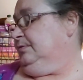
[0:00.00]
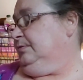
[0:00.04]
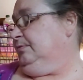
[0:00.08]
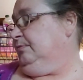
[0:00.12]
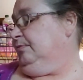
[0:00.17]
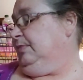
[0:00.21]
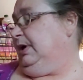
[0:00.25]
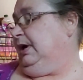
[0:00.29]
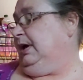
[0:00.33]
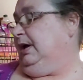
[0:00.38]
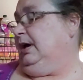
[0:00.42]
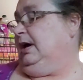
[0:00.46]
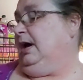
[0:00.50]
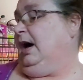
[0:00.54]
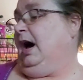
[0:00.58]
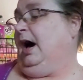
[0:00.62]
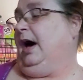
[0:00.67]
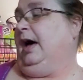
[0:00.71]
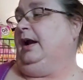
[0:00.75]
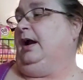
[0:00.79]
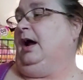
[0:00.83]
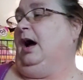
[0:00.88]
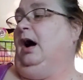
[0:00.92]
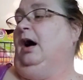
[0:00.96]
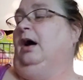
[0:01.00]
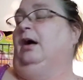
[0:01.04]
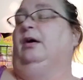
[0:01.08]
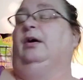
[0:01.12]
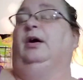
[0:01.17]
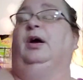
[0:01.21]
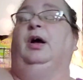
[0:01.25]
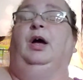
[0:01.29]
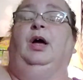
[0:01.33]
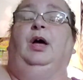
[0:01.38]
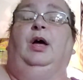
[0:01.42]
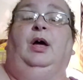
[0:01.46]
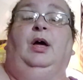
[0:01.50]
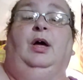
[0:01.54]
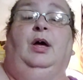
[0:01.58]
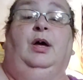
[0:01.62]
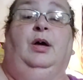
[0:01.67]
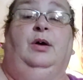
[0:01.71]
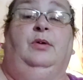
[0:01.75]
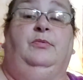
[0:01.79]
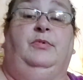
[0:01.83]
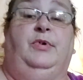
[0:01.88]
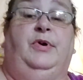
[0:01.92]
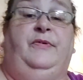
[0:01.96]
we got our
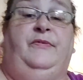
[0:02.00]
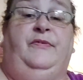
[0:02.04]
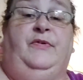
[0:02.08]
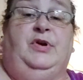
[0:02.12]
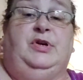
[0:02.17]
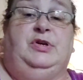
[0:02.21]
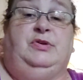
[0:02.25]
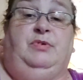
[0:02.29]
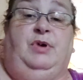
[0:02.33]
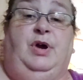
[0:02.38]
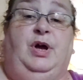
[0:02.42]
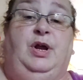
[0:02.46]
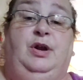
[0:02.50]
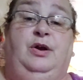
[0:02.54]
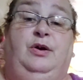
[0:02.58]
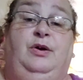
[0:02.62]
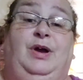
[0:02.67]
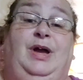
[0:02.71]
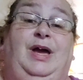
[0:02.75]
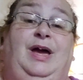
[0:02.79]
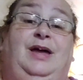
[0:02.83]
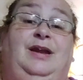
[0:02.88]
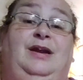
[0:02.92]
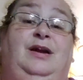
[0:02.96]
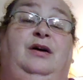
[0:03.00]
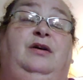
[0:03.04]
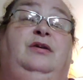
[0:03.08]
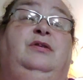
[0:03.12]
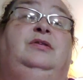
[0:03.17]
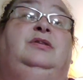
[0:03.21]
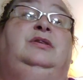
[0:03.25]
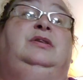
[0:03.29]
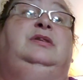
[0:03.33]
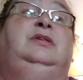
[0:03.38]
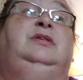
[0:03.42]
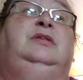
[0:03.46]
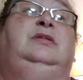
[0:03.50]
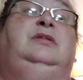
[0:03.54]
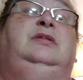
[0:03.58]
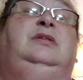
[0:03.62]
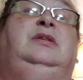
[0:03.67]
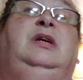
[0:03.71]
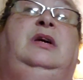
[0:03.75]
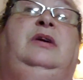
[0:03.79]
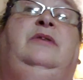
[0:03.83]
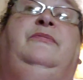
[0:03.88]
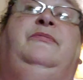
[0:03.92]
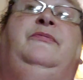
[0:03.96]
refrigerator and our
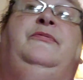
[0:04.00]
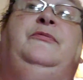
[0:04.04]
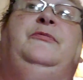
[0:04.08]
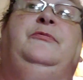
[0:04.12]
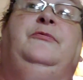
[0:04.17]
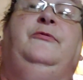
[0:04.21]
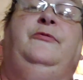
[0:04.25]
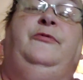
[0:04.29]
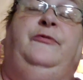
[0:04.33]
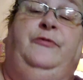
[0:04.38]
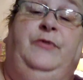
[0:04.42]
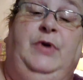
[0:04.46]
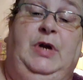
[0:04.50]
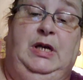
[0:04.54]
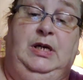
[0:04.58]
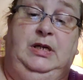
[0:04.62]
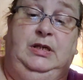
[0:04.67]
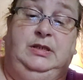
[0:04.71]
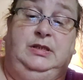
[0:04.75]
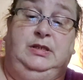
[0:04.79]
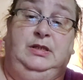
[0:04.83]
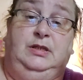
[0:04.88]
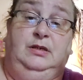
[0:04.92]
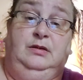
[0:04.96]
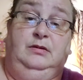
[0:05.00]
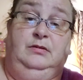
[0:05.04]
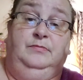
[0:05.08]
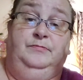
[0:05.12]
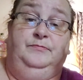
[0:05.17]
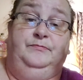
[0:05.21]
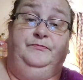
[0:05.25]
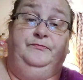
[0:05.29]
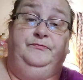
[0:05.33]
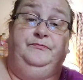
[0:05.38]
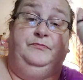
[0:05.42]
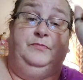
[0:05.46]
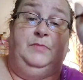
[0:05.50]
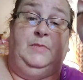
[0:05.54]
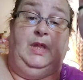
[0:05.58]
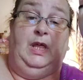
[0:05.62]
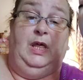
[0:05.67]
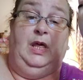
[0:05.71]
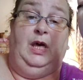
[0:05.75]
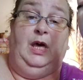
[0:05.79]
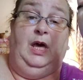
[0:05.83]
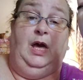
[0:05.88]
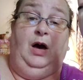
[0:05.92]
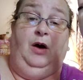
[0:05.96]
deep freeze
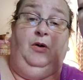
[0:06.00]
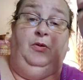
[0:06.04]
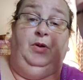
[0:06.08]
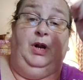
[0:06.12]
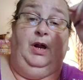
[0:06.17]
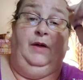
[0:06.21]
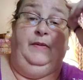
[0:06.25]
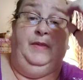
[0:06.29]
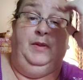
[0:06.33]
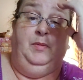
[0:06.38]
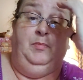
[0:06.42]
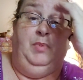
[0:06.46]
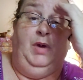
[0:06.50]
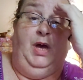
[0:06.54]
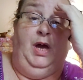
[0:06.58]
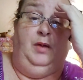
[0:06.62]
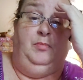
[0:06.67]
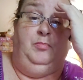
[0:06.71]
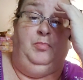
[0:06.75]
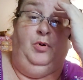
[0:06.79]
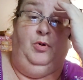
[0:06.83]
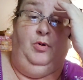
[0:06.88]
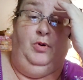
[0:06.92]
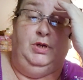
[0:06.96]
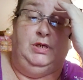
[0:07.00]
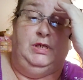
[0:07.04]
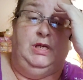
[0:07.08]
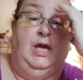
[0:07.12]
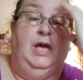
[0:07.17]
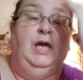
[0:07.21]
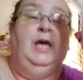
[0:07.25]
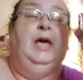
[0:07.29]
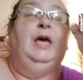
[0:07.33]
out on the back porch.